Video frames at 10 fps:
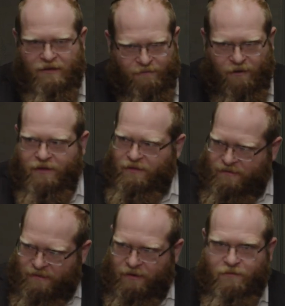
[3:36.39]
fine,
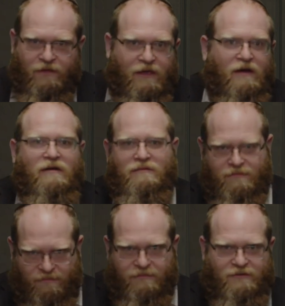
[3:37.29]
this Yid over here
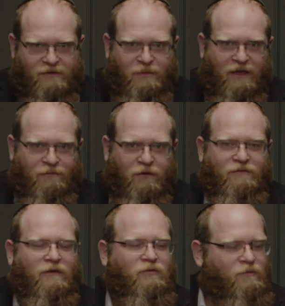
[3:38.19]
just paid
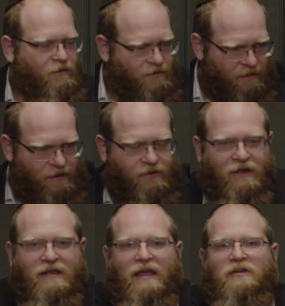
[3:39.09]
45 ruble,
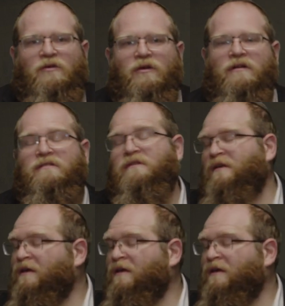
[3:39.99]
you're going to get your horse.